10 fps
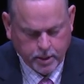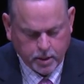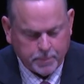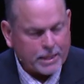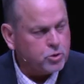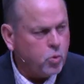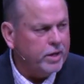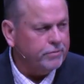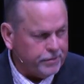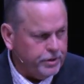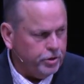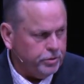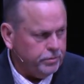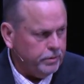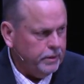about 12
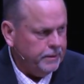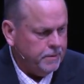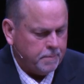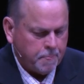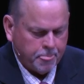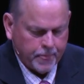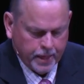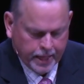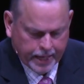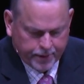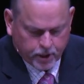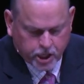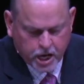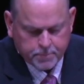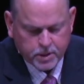noon. And there
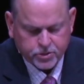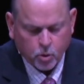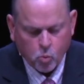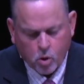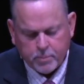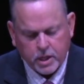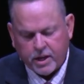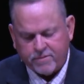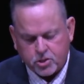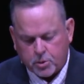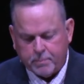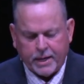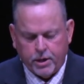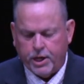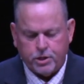cometh a woman of
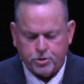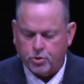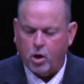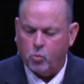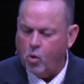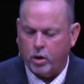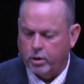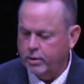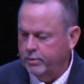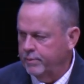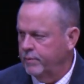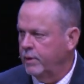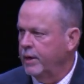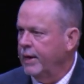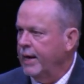Samaria to draw water.
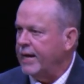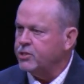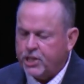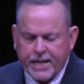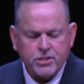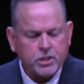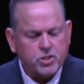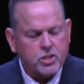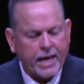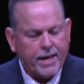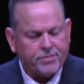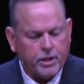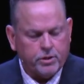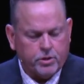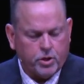And Jesus saith
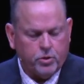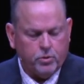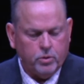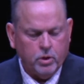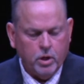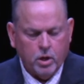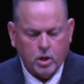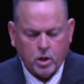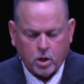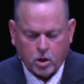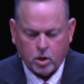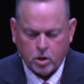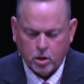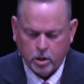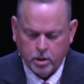unto her,